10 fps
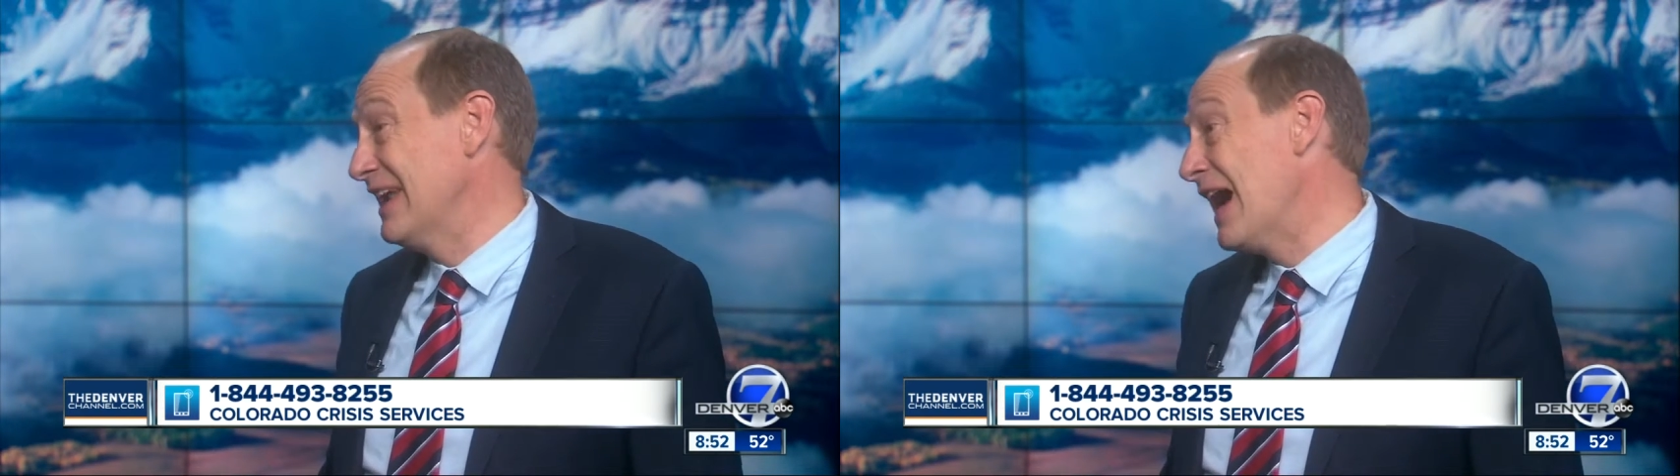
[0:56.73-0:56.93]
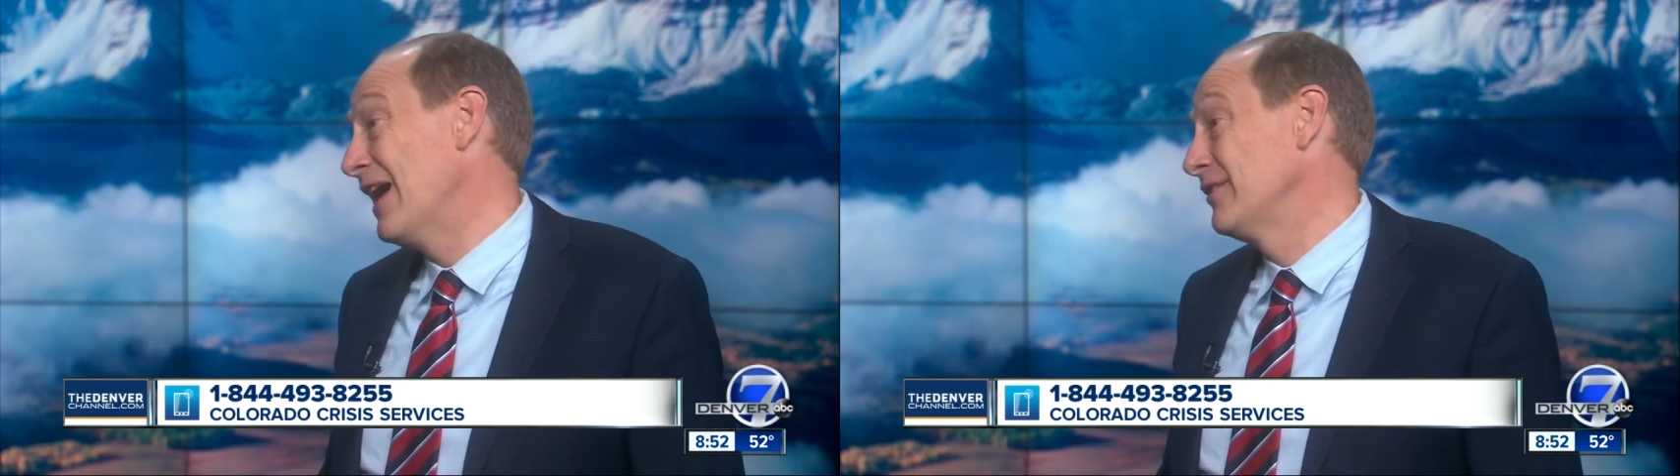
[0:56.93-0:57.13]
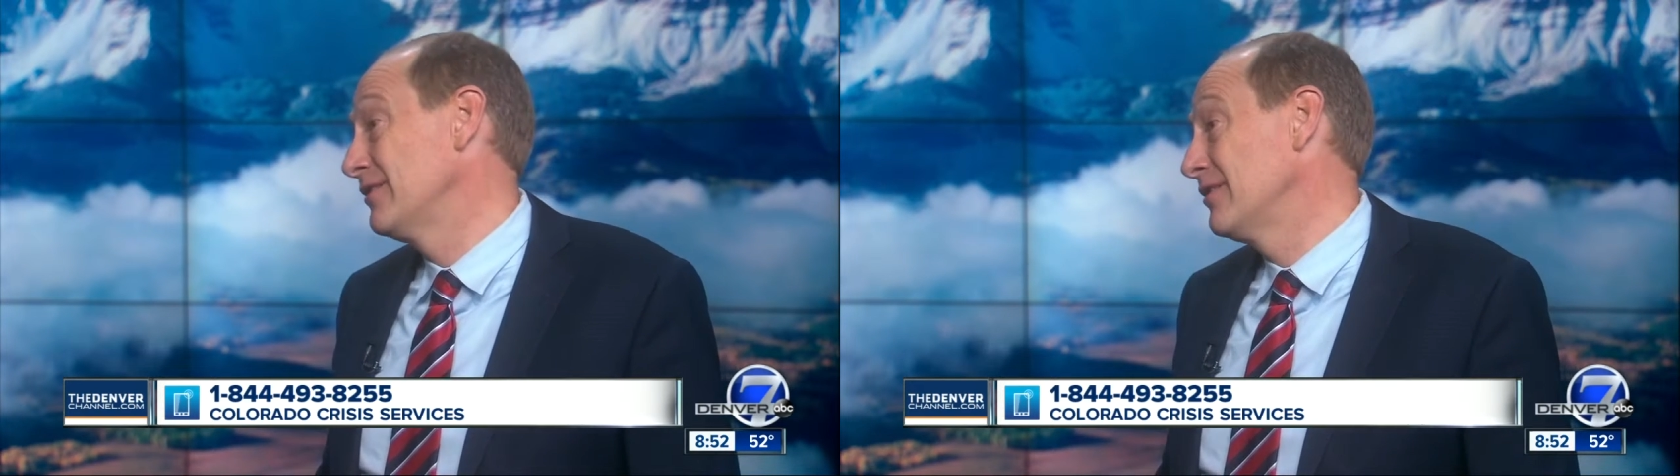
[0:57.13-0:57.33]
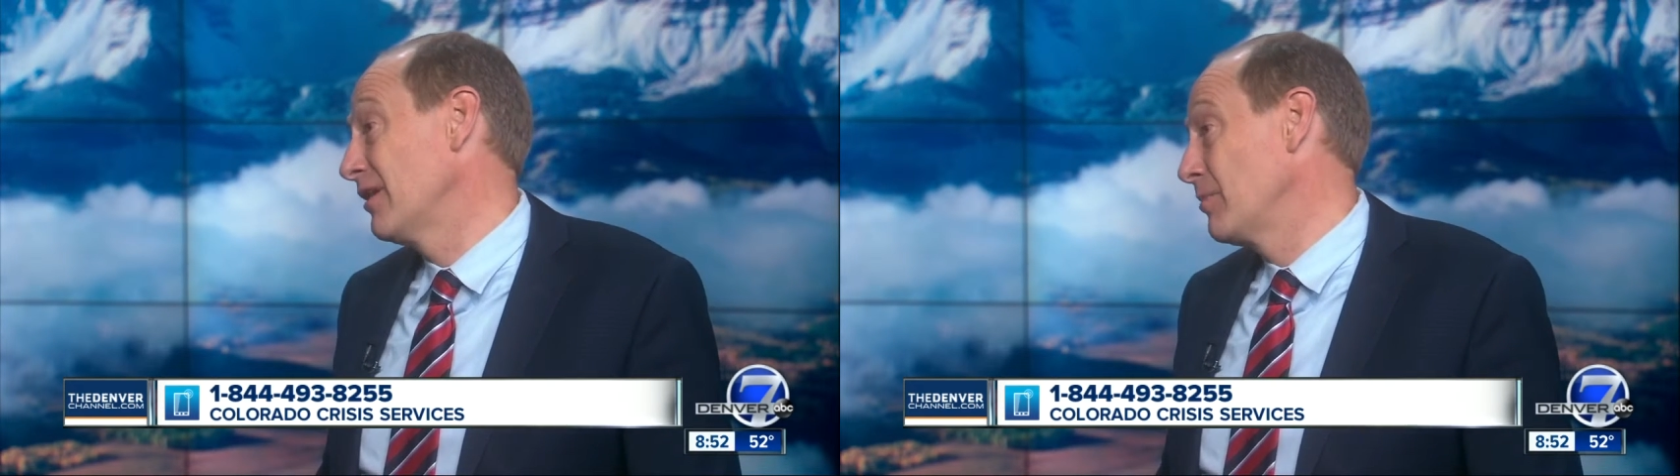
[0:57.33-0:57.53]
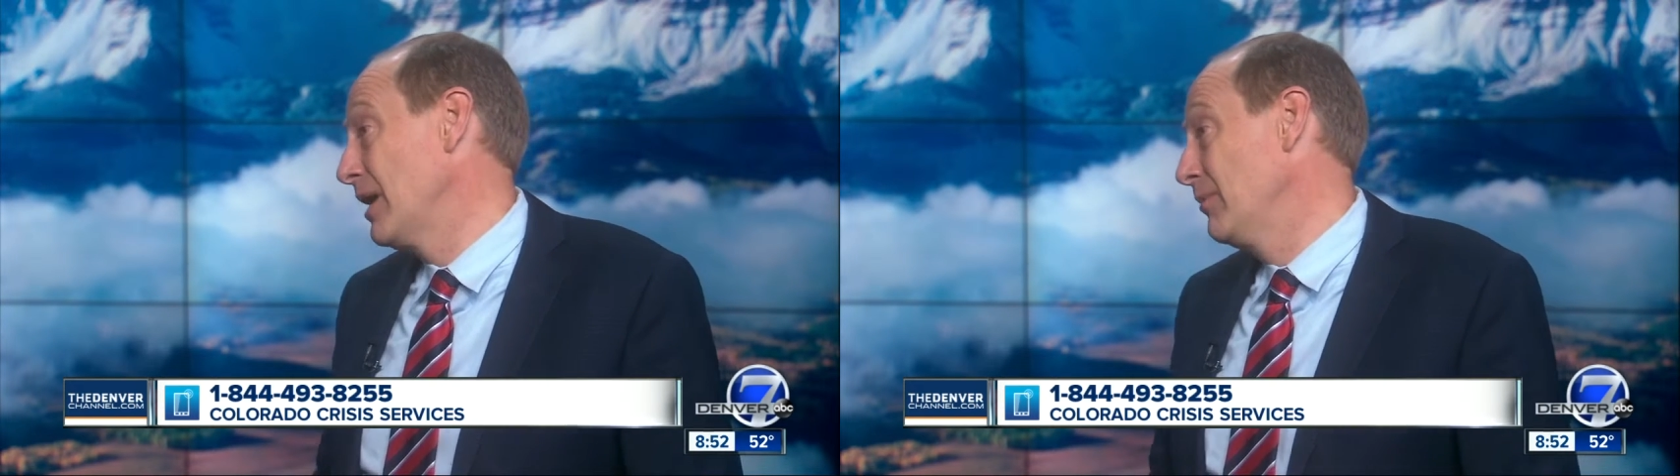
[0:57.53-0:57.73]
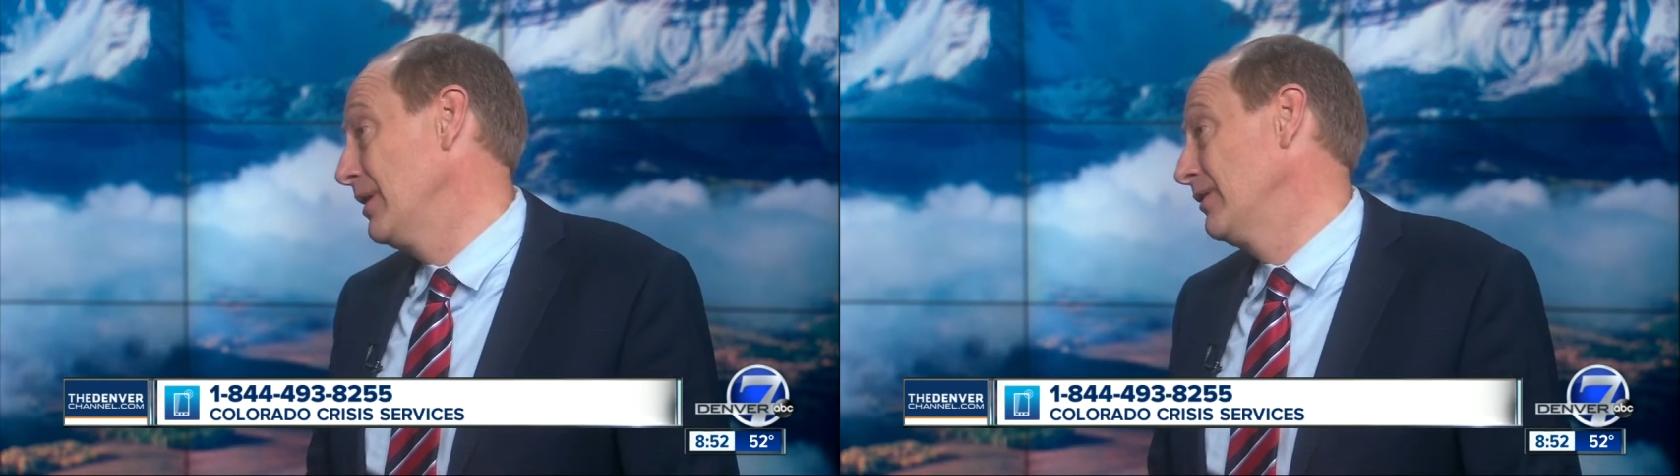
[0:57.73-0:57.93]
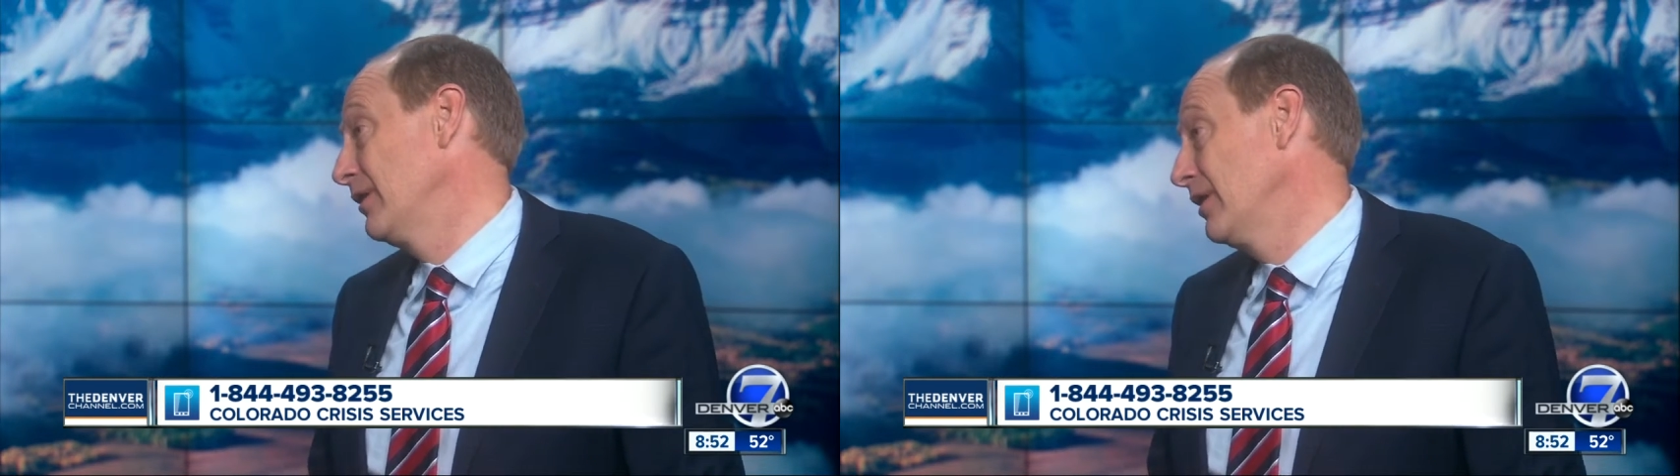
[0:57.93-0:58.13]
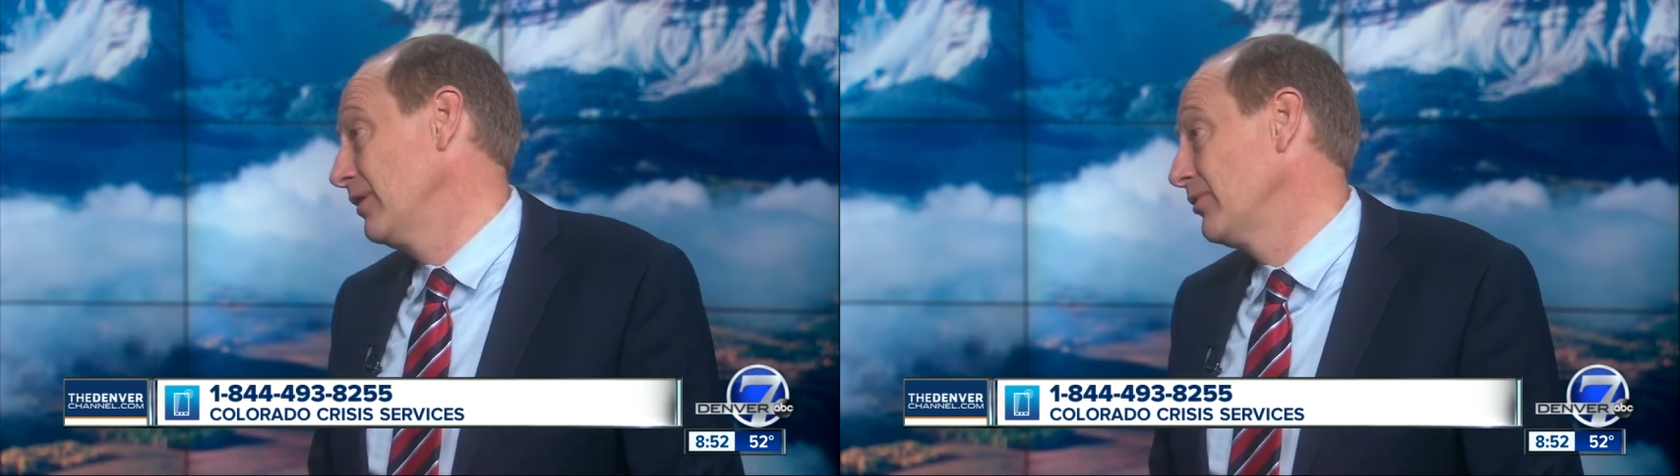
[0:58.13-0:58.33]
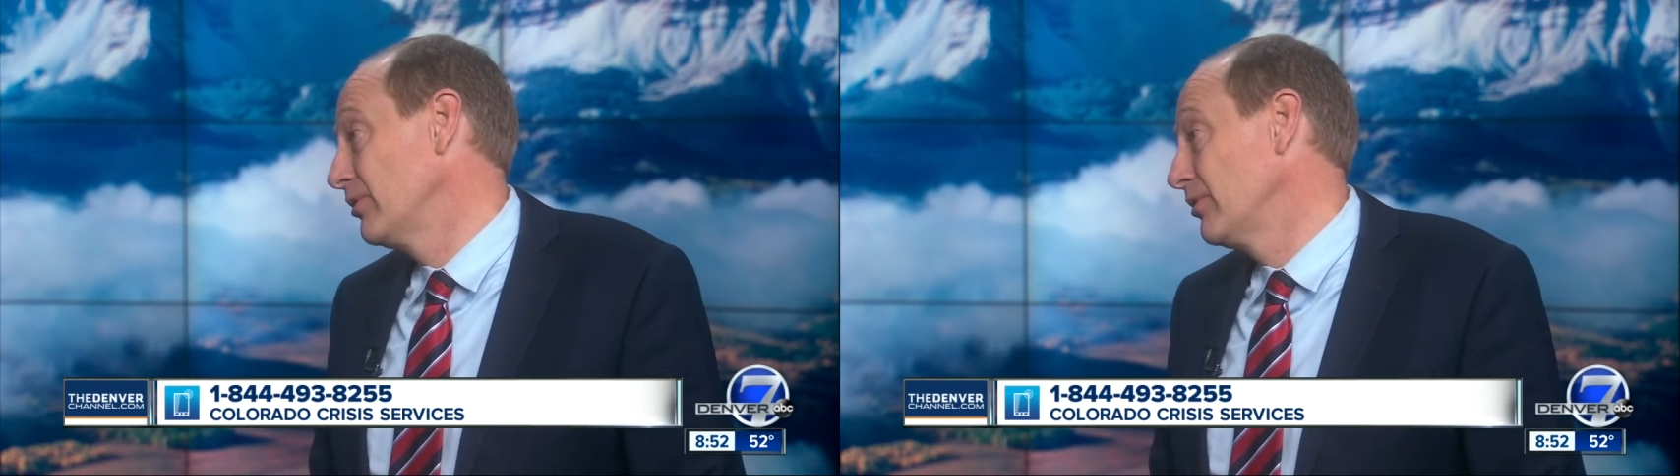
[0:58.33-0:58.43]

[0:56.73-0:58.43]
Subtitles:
not to talk about mental health